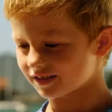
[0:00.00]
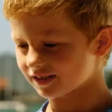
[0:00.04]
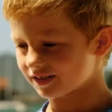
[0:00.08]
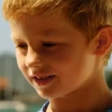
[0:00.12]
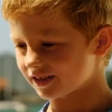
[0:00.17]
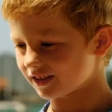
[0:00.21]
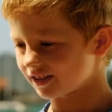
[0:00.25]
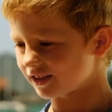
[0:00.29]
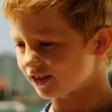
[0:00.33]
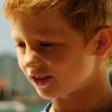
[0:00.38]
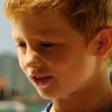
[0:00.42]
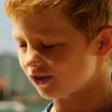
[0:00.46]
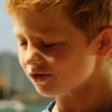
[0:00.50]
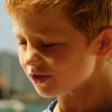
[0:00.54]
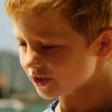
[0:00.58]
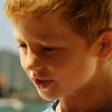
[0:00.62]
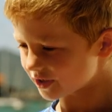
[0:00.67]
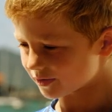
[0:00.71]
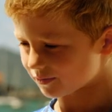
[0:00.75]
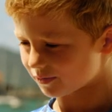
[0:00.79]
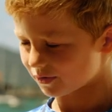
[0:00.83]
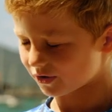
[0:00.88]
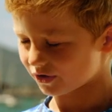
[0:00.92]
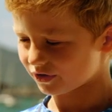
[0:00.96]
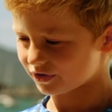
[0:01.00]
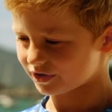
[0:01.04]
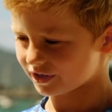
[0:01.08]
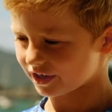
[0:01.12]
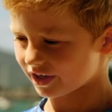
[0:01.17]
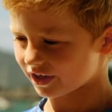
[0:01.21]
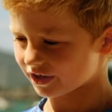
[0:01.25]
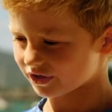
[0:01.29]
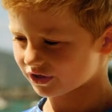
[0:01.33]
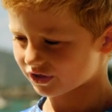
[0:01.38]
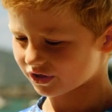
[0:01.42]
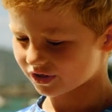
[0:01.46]
There's lots of boats,
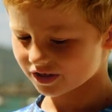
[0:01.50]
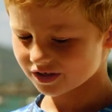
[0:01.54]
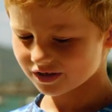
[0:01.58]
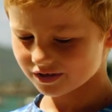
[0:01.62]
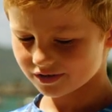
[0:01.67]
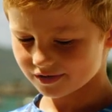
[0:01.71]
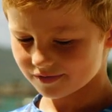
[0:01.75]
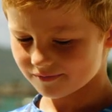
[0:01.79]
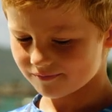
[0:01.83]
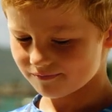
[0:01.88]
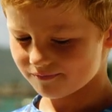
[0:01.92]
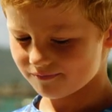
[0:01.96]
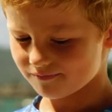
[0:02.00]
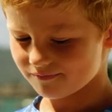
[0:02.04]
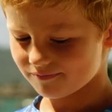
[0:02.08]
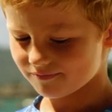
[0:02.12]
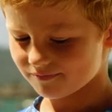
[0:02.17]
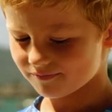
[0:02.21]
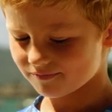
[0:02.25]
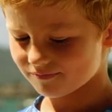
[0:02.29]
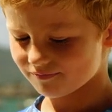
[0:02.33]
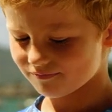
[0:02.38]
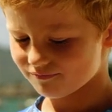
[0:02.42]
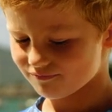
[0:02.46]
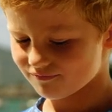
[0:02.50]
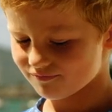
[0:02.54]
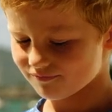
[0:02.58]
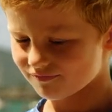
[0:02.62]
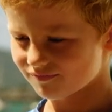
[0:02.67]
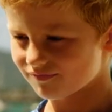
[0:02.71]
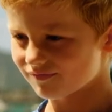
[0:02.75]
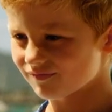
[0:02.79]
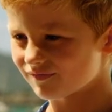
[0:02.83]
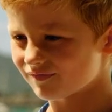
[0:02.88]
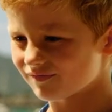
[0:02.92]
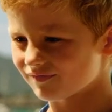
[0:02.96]
actually. Oh,
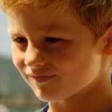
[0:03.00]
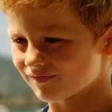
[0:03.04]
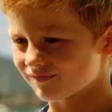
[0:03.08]
what ones are